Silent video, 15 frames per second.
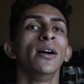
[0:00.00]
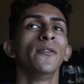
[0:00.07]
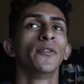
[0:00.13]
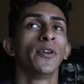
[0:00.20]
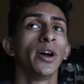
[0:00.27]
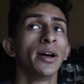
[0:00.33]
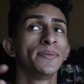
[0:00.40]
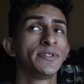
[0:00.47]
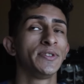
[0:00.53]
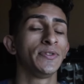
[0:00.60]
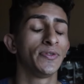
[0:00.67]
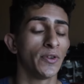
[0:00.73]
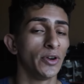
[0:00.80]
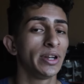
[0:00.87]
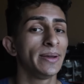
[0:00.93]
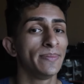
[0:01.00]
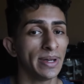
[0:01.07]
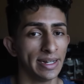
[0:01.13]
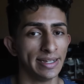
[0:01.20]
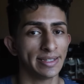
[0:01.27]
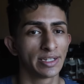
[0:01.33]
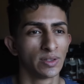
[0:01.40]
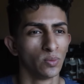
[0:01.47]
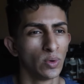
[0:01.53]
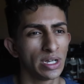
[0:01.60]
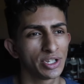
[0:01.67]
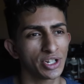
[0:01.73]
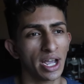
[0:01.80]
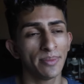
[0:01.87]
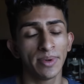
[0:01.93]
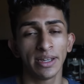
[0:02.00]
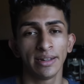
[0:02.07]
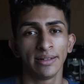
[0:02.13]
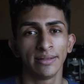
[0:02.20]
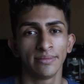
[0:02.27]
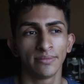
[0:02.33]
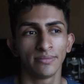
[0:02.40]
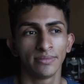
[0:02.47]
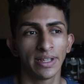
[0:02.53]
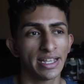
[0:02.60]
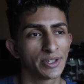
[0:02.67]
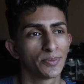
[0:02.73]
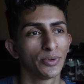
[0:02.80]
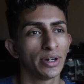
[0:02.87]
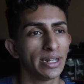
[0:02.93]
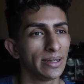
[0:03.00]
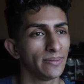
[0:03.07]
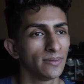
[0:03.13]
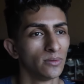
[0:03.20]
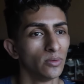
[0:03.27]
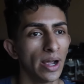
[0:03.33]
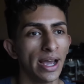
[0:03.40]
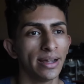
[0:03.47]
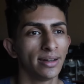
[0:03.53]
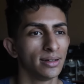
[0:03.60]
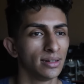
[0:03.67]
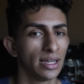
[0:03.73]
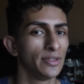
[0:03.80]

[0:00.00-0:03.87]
for up to thirty minutes, which, I mean, that's pretty rad.